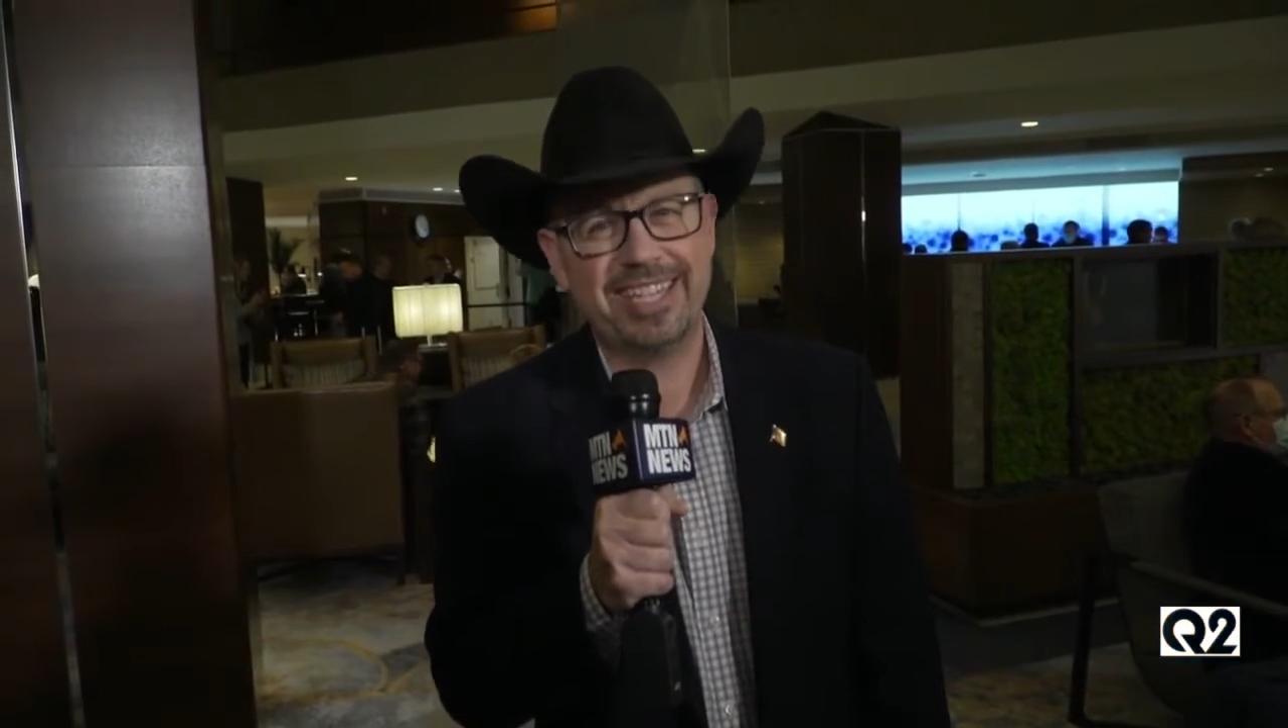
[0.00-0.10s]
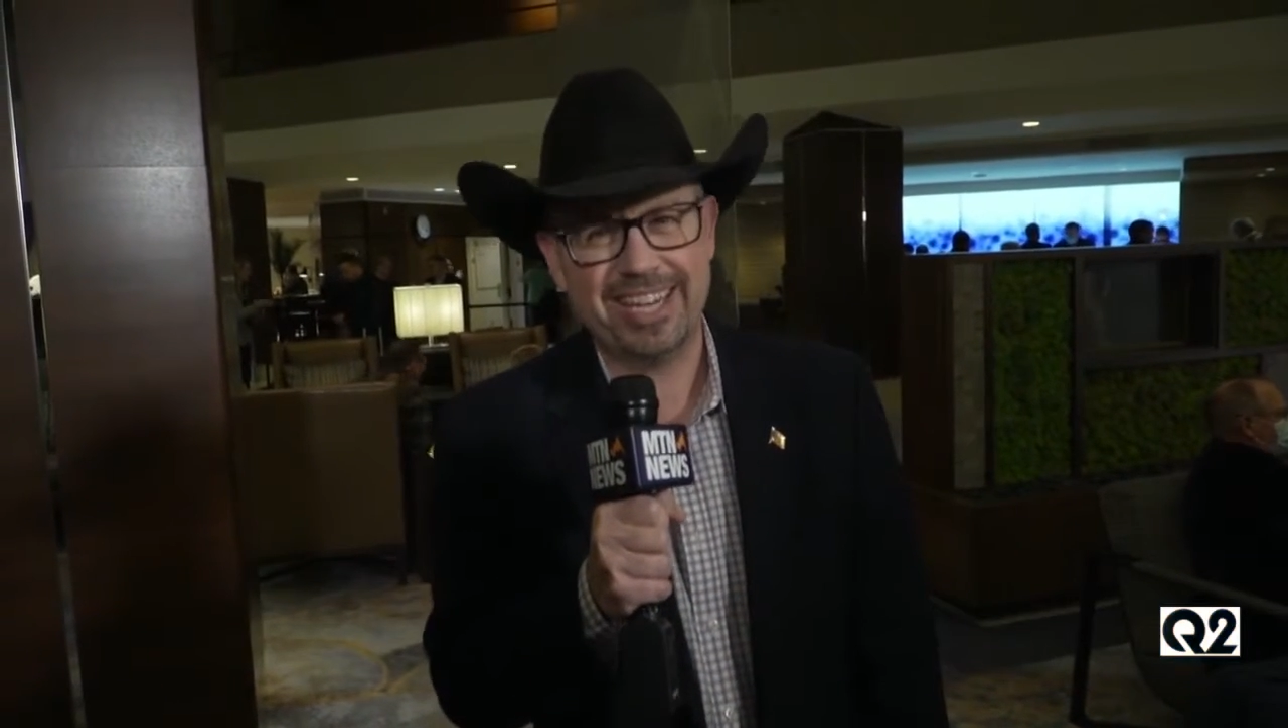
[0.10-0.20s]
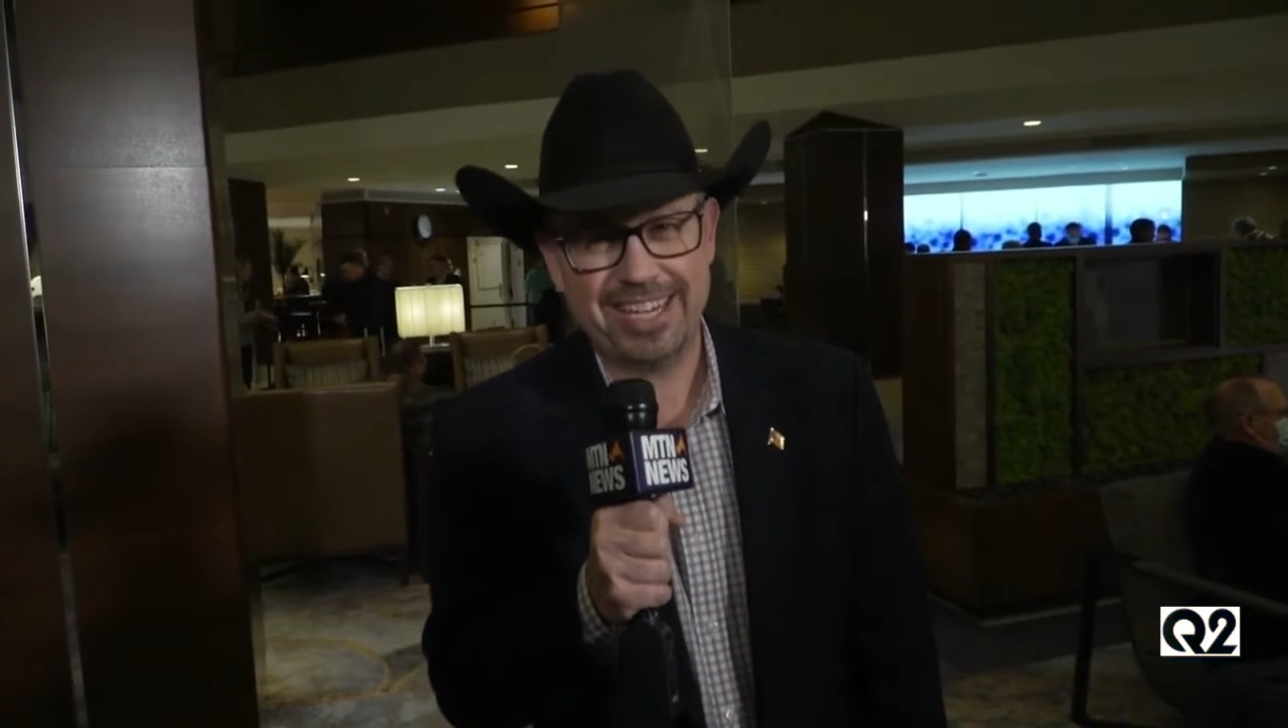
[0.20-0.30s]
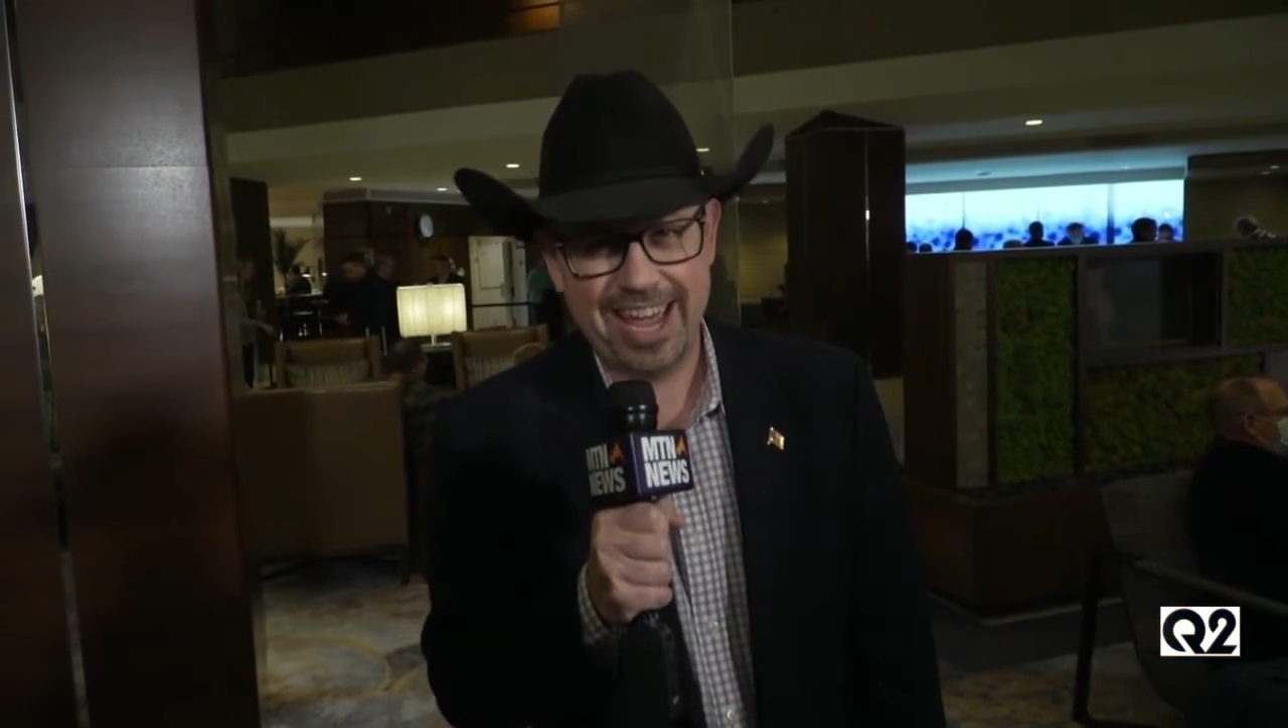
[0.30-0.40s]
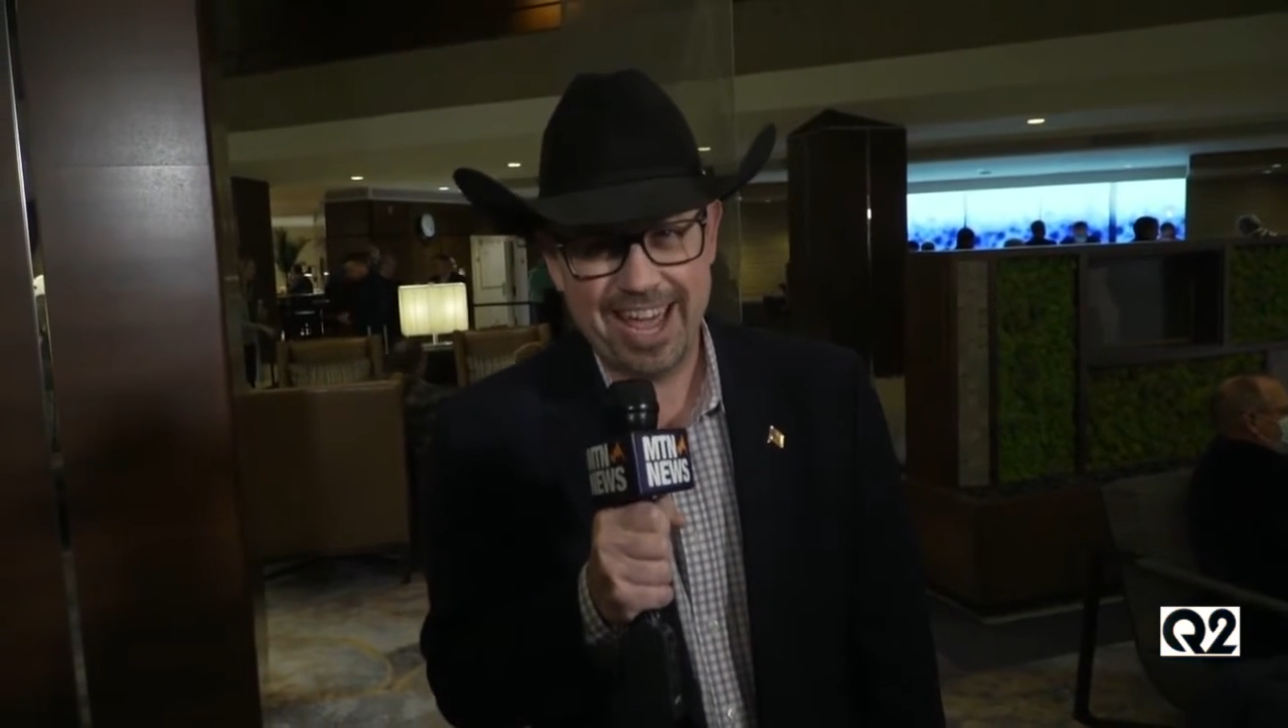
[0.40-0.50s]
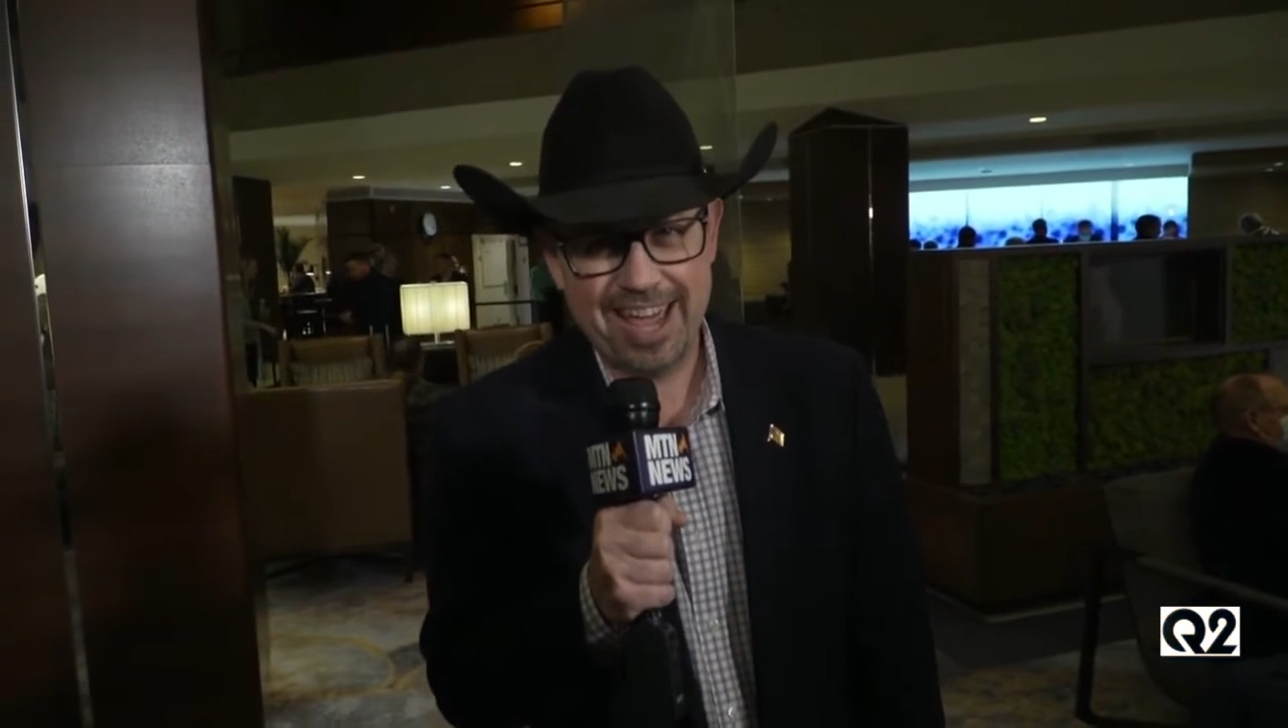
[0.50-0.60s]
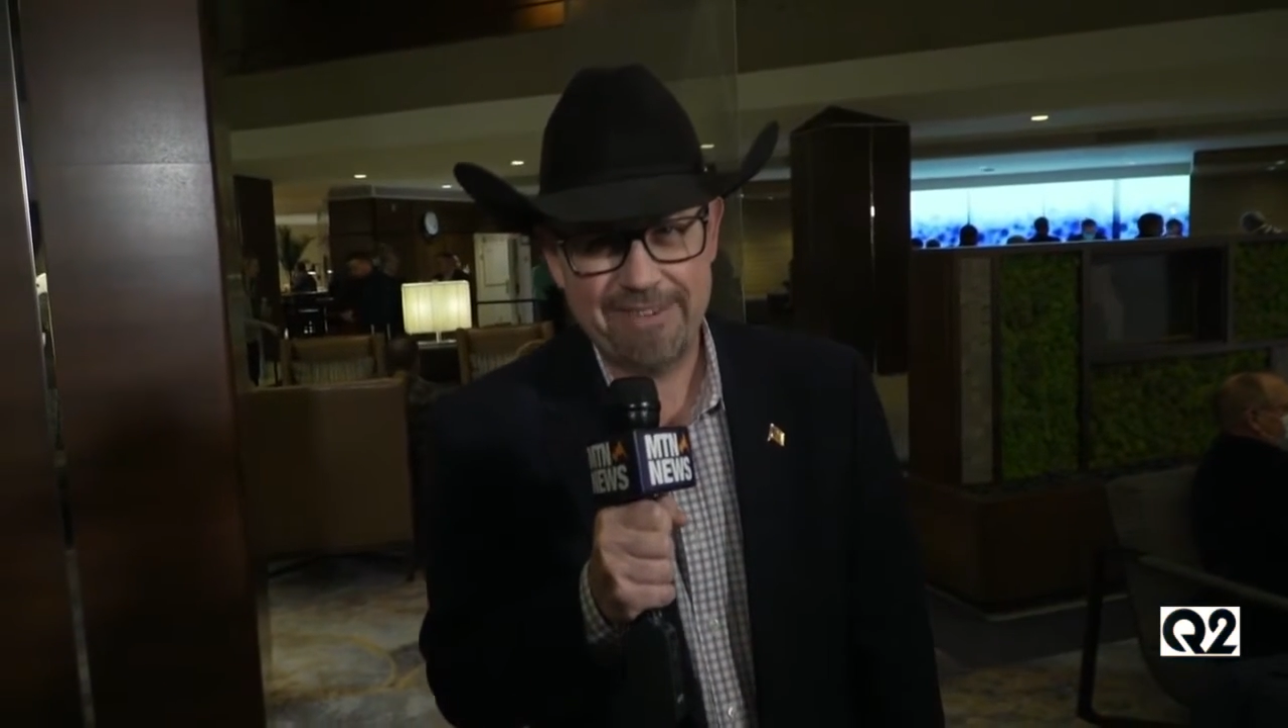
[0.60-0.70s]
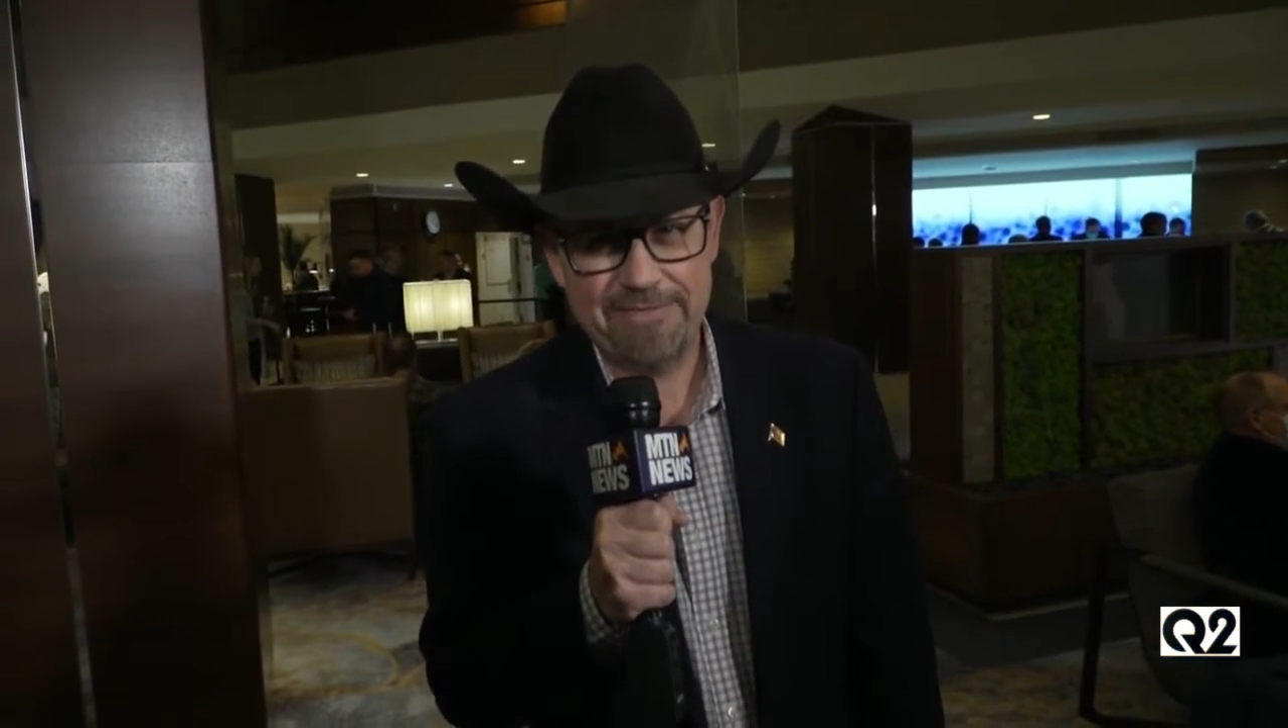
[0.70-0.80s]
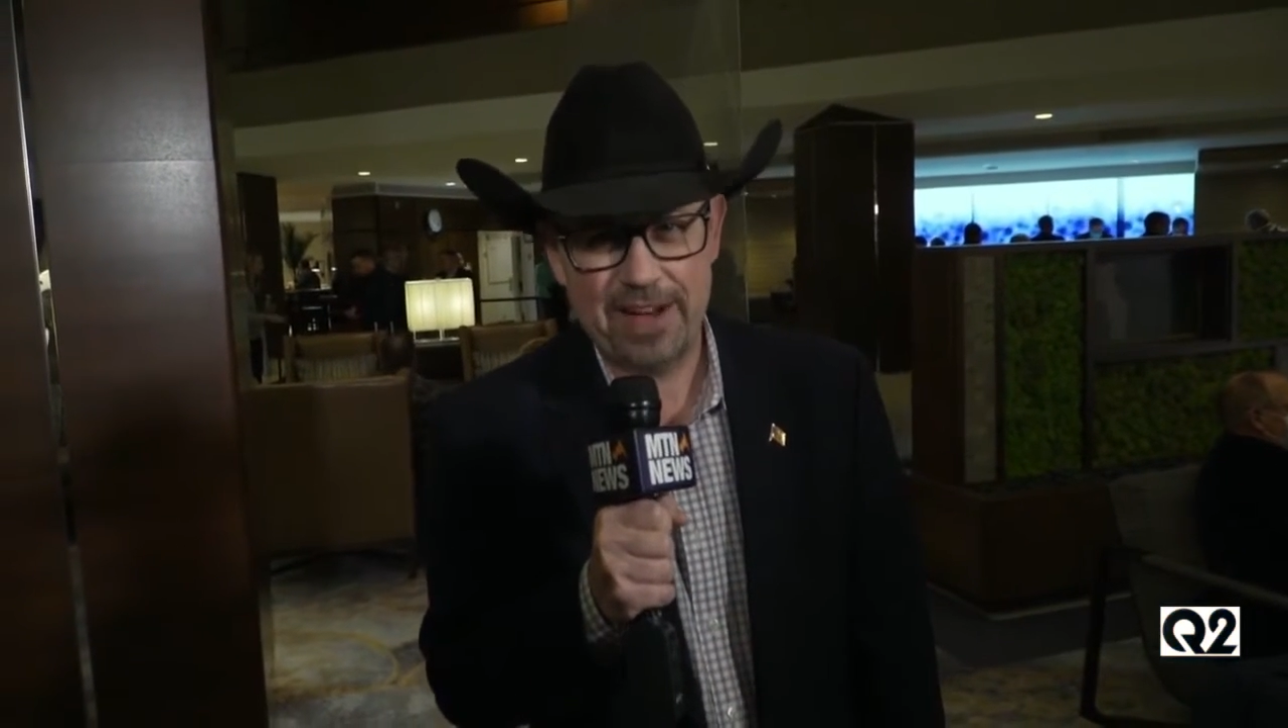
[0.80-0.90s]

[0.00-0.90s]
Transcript: today